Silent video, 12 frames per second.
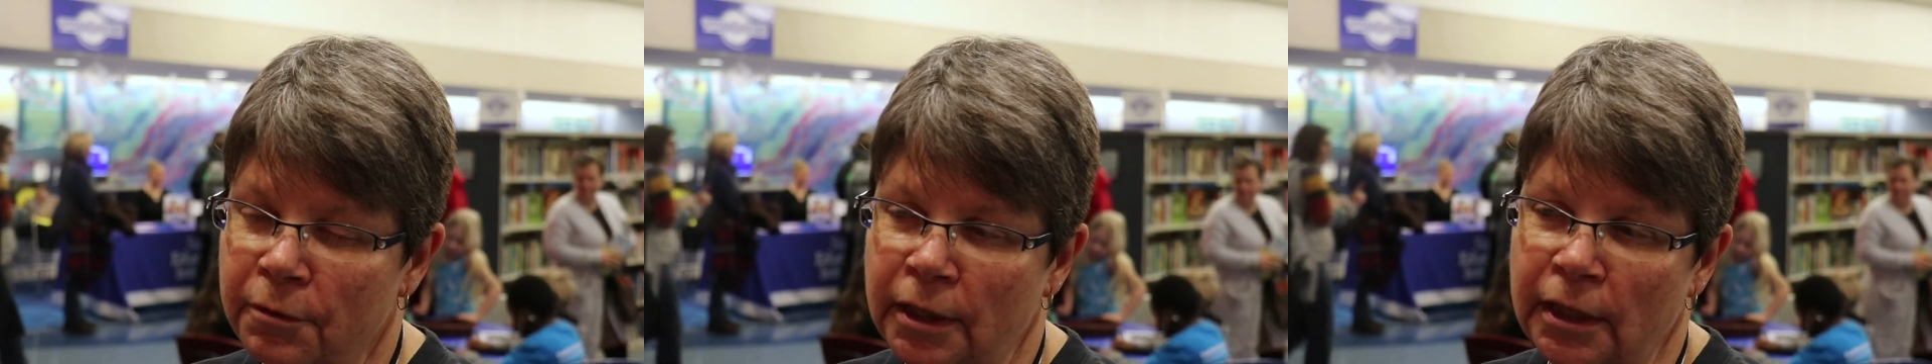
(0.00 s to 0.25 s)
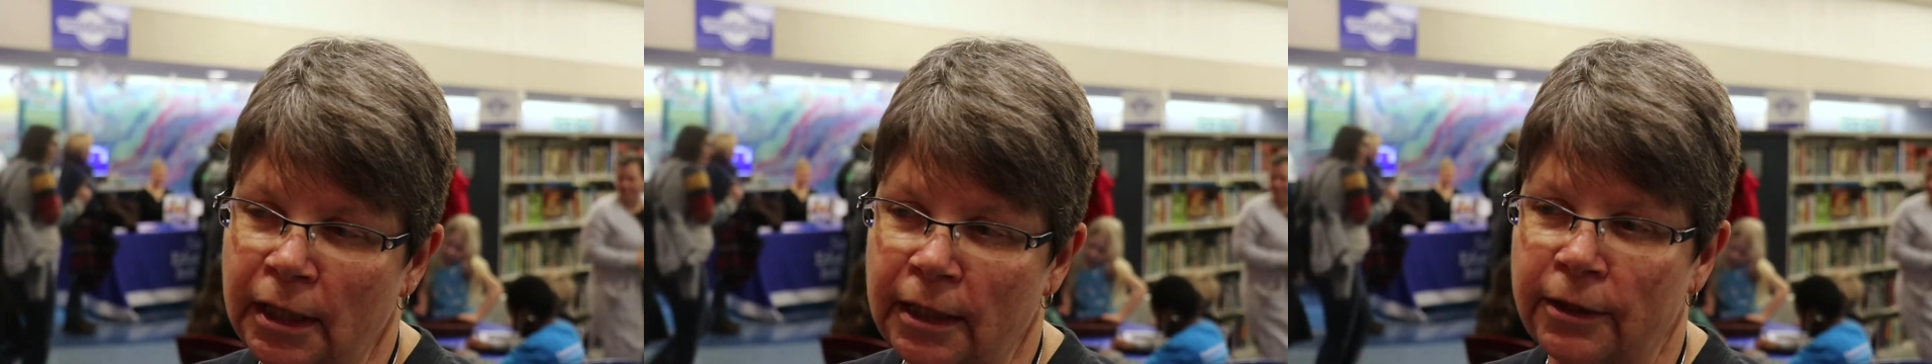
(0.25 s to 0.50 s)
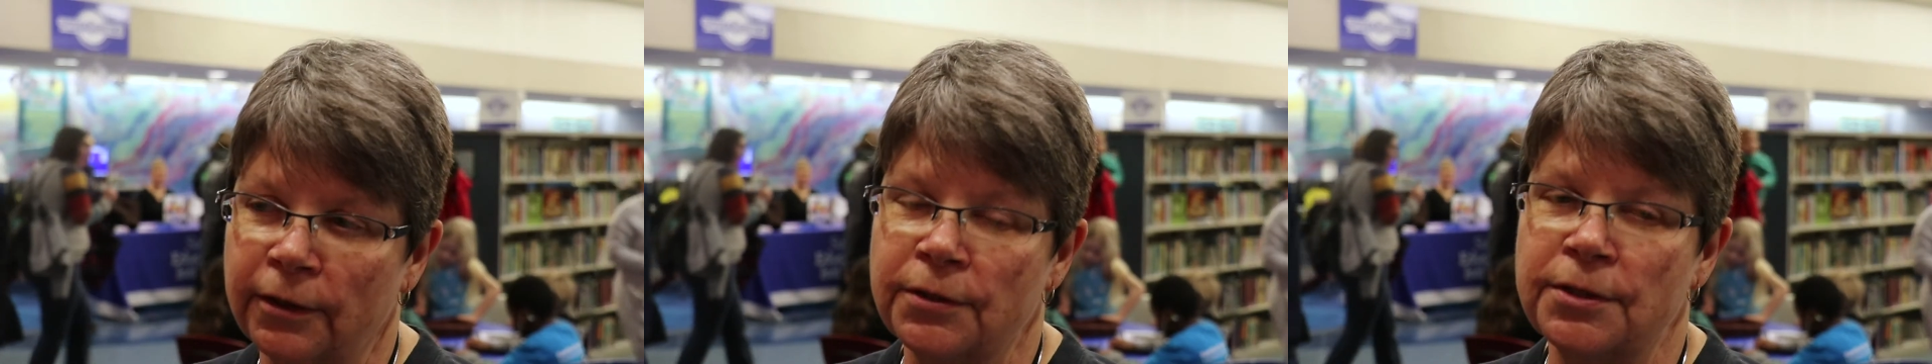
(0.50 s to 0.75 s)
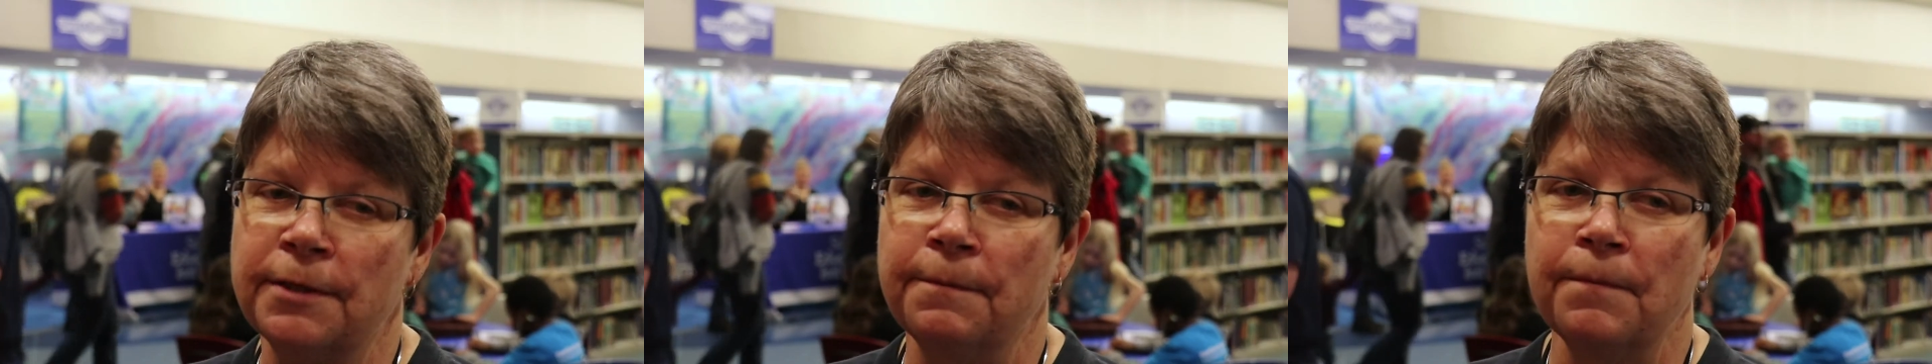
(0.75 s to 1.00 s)
through the
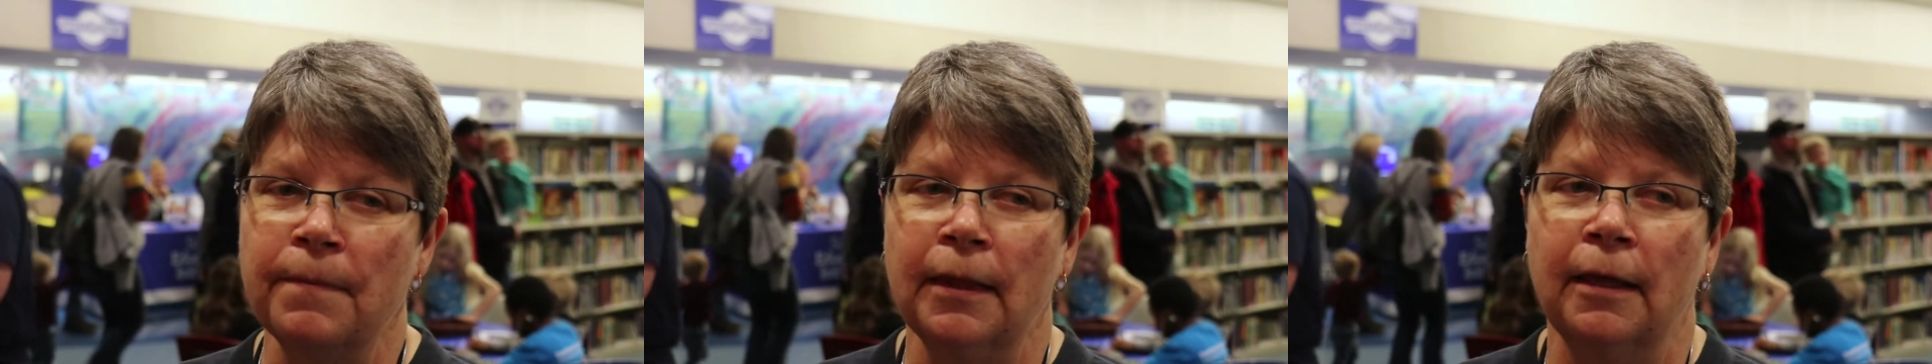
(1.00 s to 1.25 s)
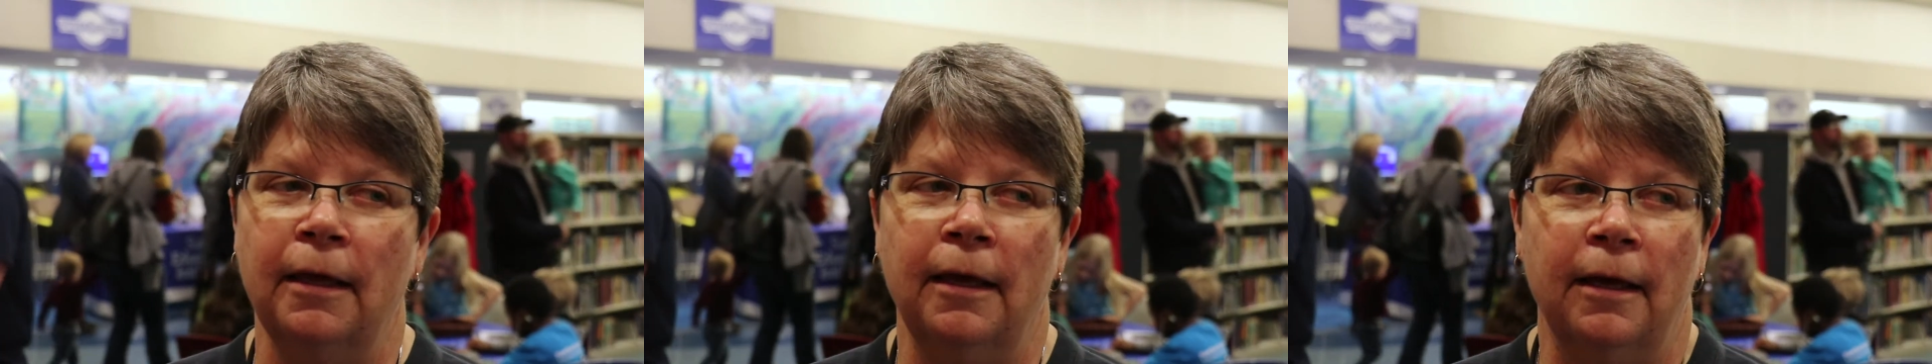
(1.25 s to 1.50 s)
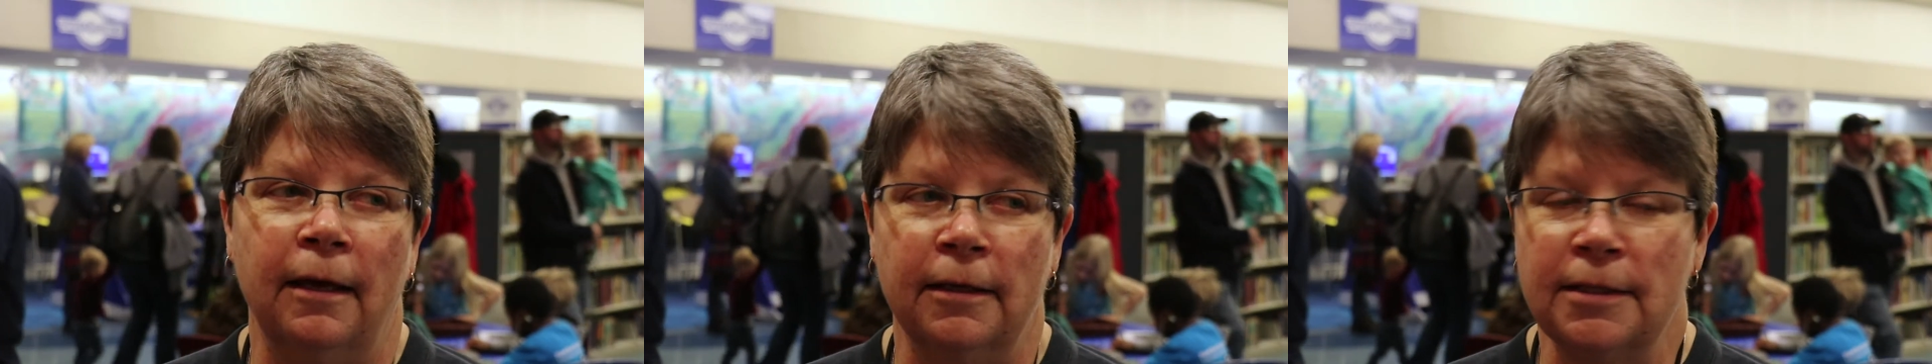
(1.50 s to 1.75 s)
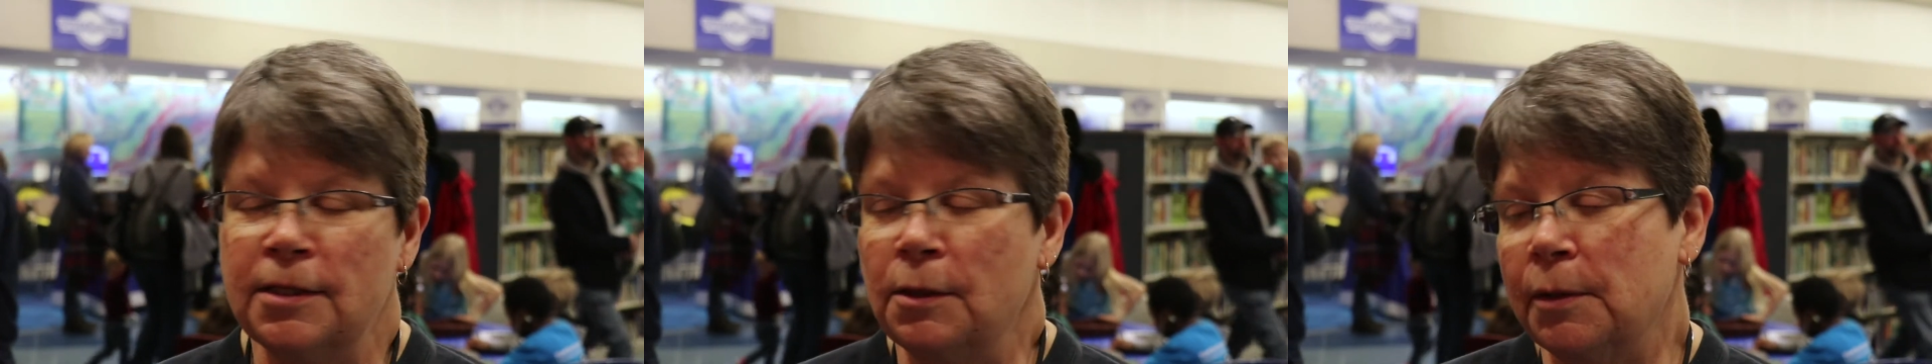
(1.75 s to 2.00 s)
years.
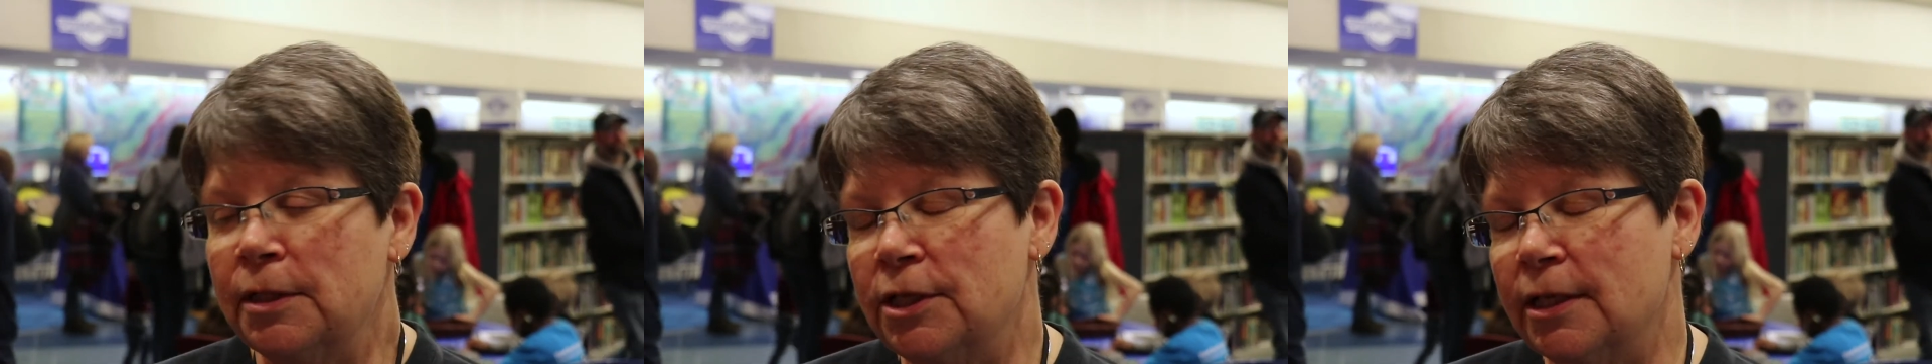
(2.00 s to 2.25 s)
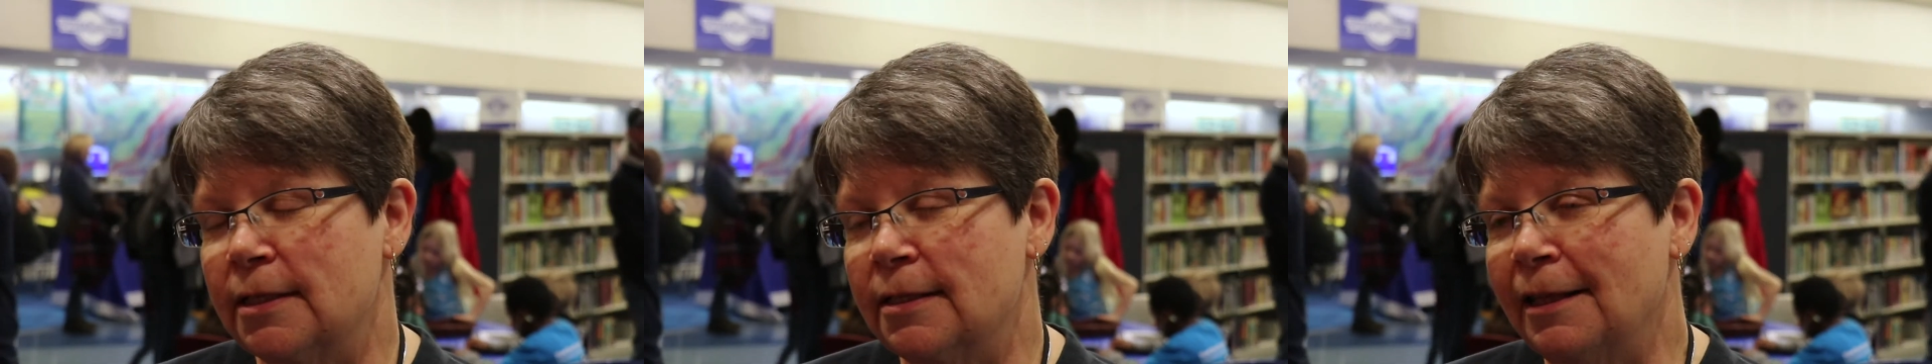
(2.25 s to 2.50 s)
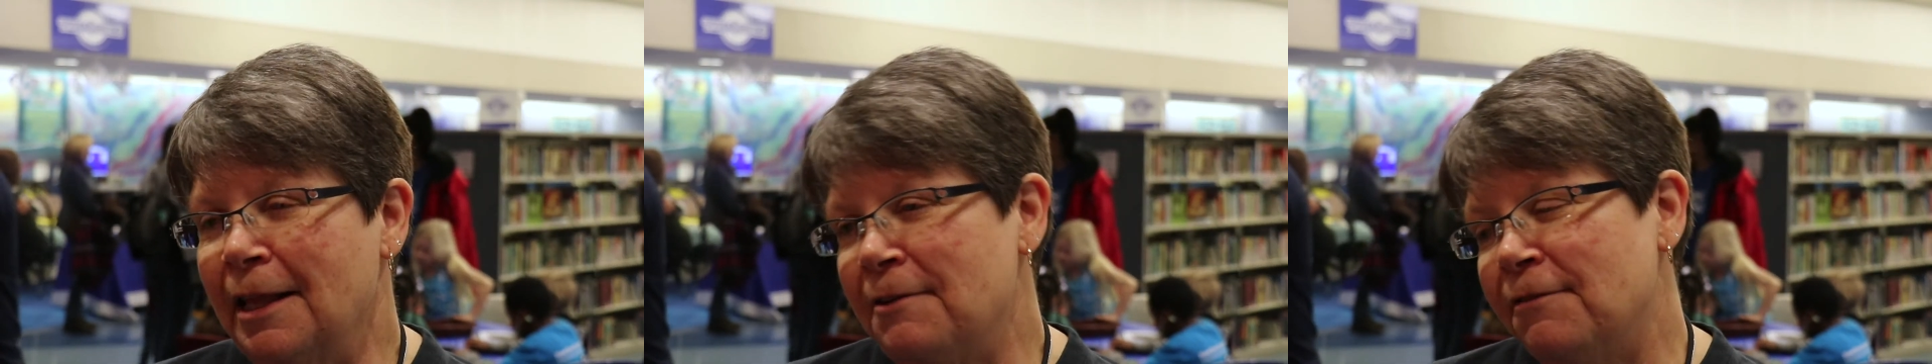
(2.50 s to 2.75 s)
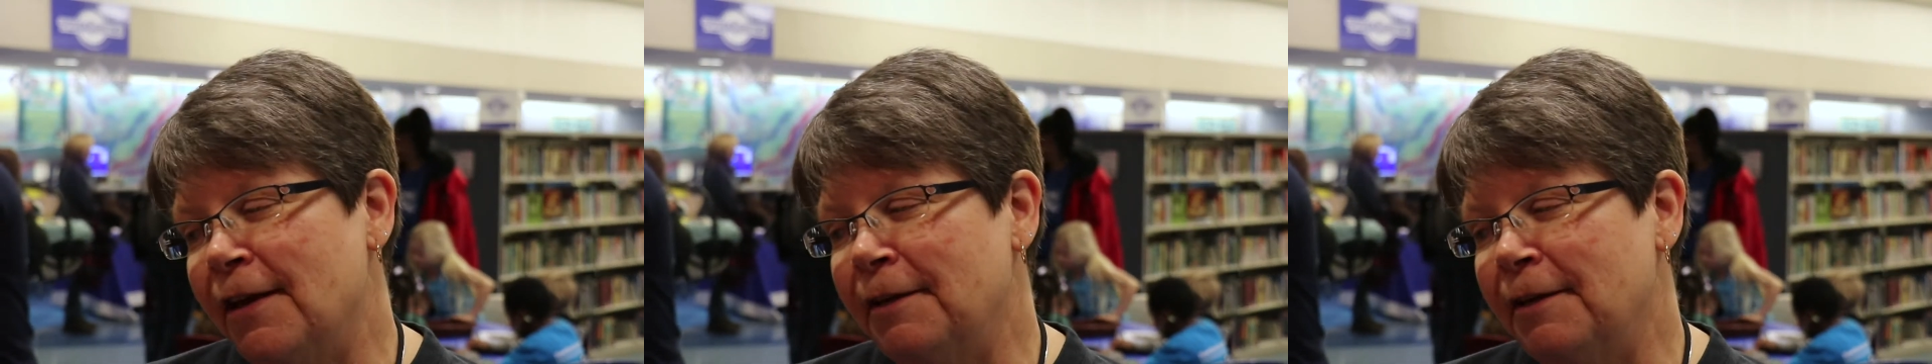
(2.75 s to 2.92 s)
And so it's just a lot of